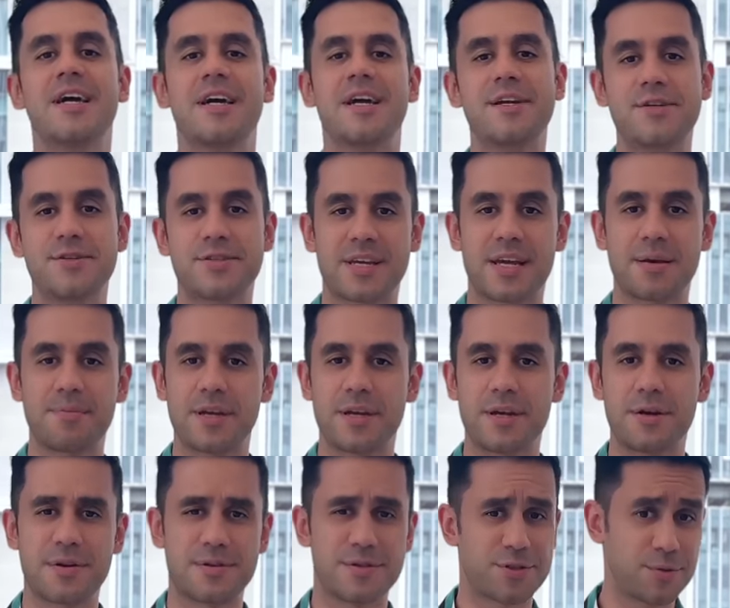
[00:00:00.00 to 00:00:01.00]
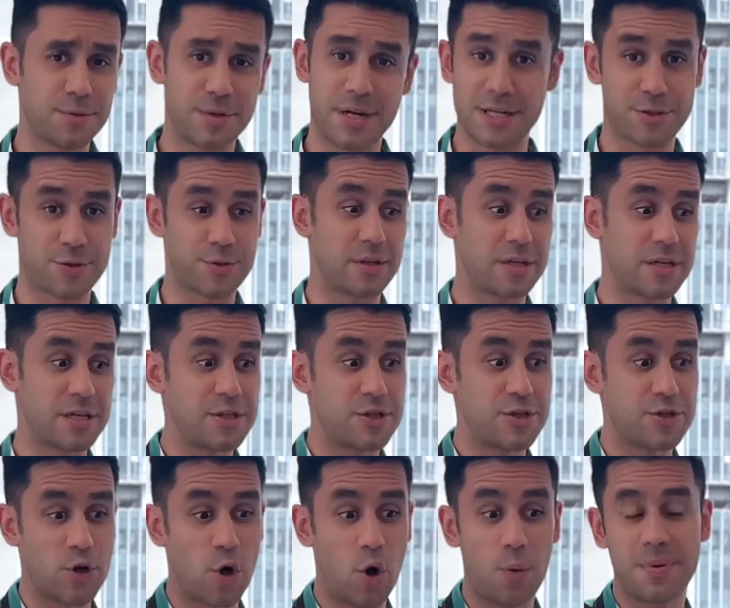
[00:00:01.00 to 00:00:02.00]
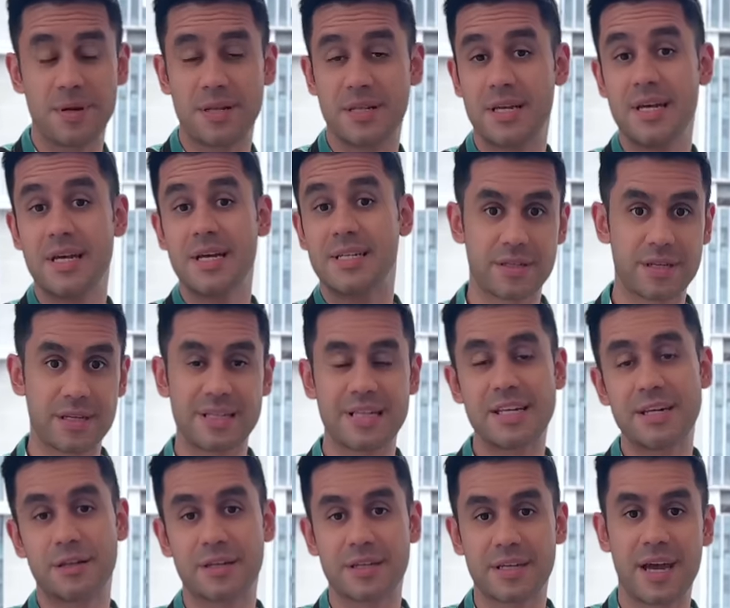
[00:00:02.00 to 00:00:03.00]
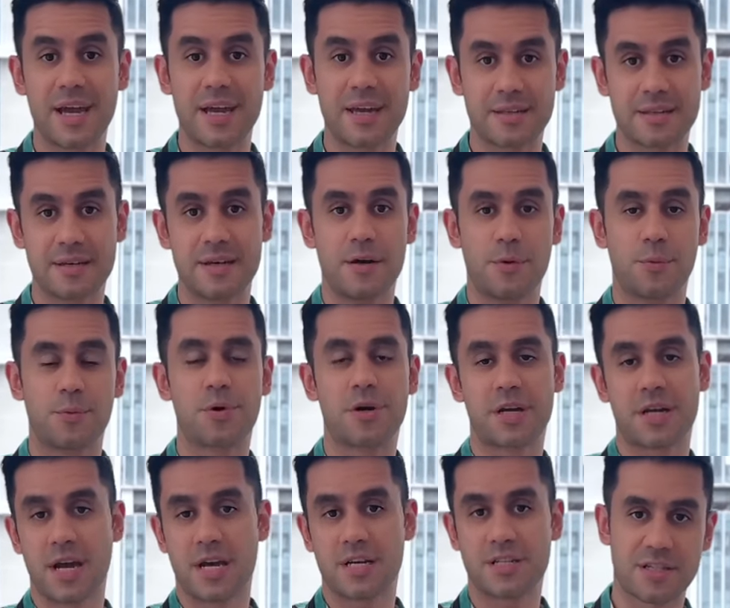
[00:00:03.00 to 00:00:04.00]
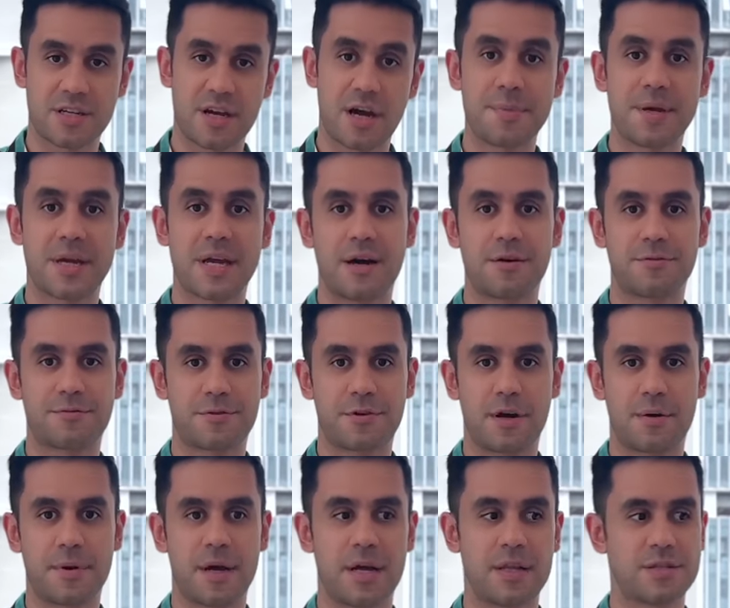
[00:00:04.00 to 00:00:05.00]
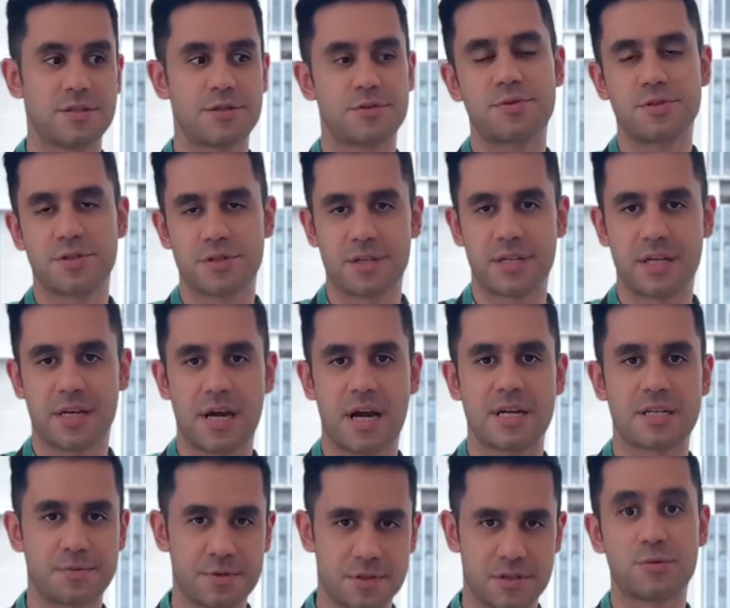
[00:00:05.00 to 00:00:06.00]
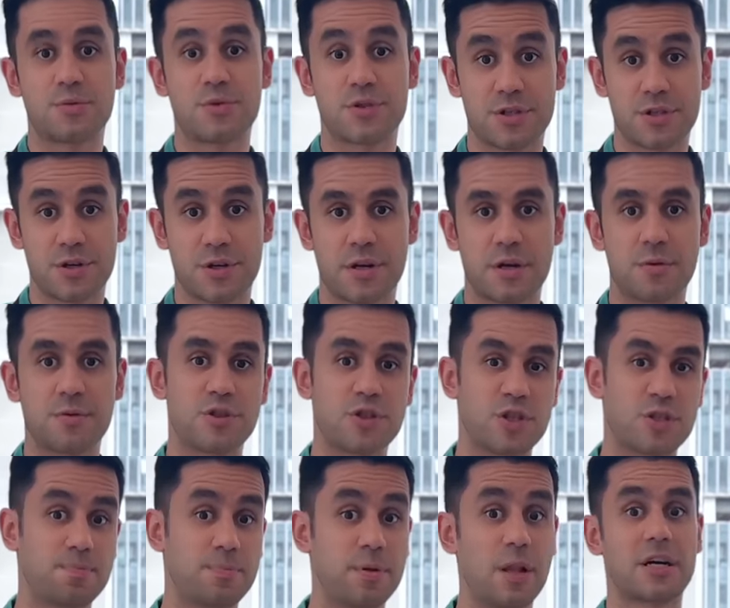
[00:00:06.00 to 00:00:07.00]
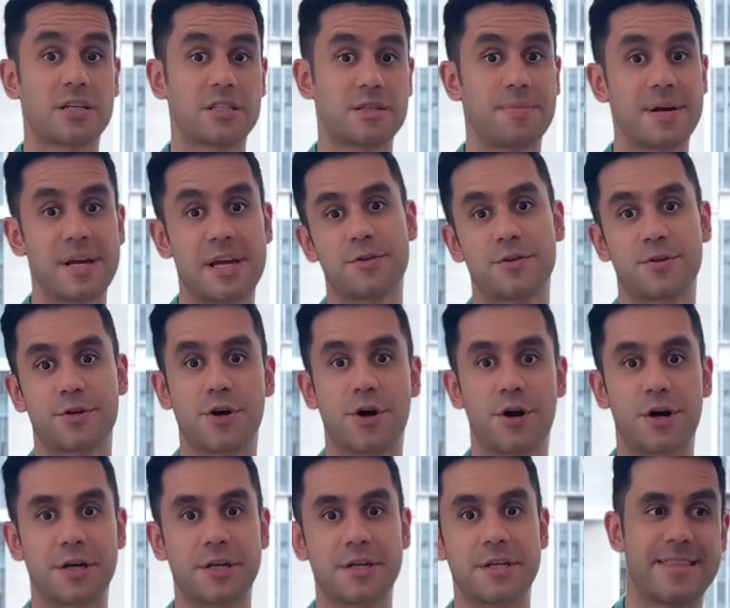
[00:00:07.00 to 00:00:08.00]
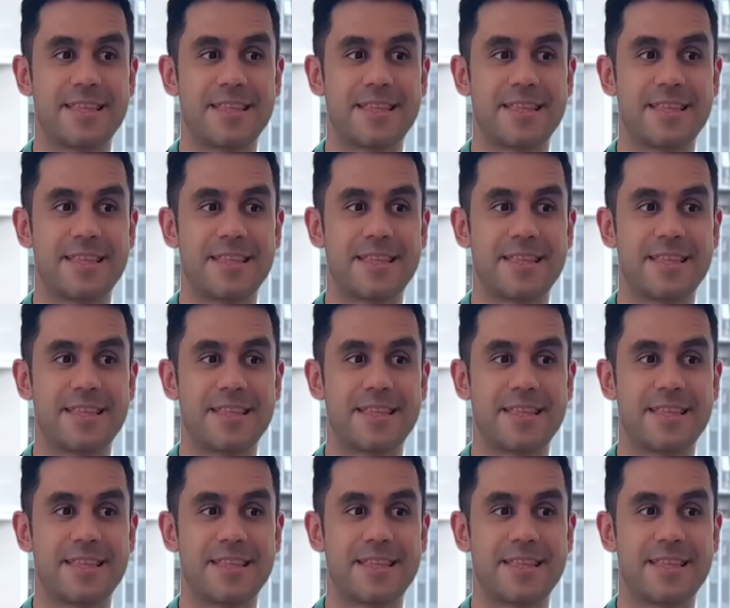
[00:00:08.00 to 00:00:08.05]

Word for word: He just came here and so naturally he just opened that little gate where the cash is coming out from and they just returned the cash because it was there. It was just blocked by another card.